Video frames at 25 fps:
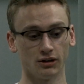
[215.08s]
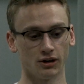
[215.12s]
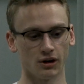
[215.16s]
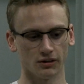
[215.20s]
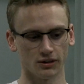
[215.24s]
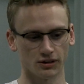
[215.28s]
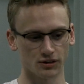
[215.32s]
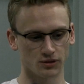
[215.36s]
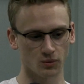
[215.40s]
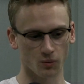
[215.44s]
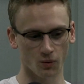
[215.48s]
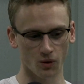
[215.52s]

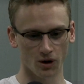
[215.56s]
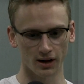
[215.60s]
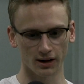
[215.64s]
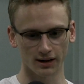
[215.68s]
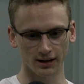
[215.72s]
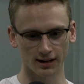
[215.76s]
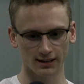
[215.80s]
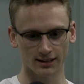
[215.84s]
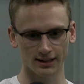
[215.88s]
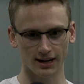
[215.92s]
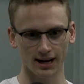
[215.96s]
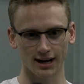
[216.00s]
this one
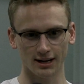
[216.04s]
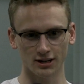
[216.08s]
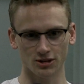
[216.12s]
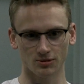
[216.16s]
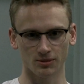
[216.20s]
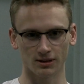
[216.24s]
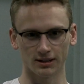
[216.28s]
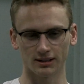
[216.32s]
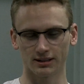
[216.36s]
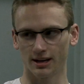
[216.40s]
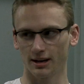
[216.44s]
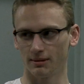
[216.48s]

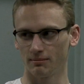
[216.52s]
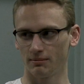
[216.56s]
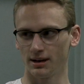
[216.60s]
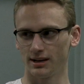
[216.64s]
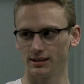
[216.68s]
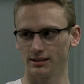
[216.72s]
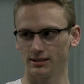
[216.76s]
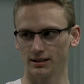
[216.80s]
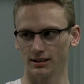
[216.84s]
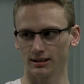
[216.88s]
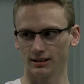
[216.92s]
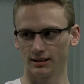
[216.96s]
attachment that
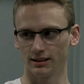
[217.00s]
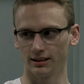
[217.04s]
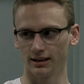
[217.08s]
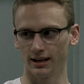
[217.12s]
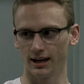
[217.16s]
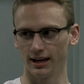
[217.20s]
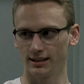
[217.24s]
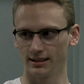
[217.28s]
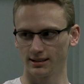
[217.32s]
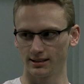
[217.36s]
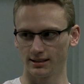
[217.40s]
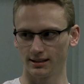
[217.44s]

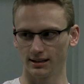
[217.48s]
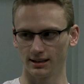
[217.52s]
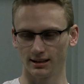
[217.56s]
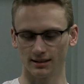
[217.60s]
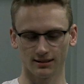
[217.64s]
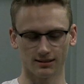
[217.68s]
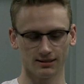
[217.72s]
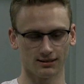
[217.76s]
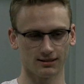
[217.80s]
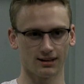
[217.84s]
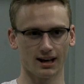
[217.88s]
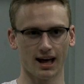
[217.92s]
basically
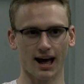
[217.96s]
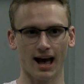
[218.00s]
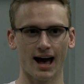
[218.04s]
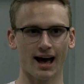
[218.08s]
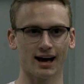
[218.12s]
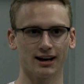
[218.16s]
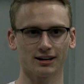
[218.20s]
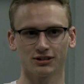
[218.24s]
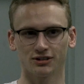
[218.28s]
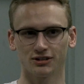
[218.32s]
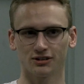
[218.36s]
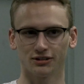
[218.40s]

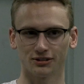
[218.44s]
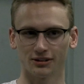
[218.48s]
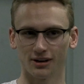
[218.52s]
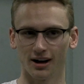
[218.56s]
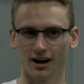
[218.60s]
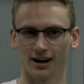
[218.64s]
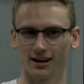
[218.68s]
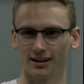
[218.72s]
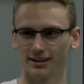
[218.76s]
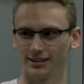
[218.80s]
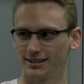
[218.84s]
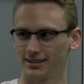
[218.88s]
hacks your
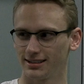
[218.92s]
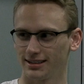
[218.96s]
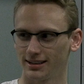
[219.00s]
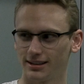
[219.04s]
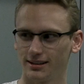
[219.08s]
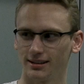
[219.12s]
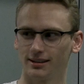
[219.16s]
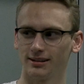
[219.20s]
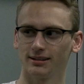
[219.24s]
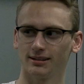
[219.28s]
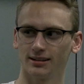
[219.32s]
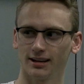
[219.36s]
gun to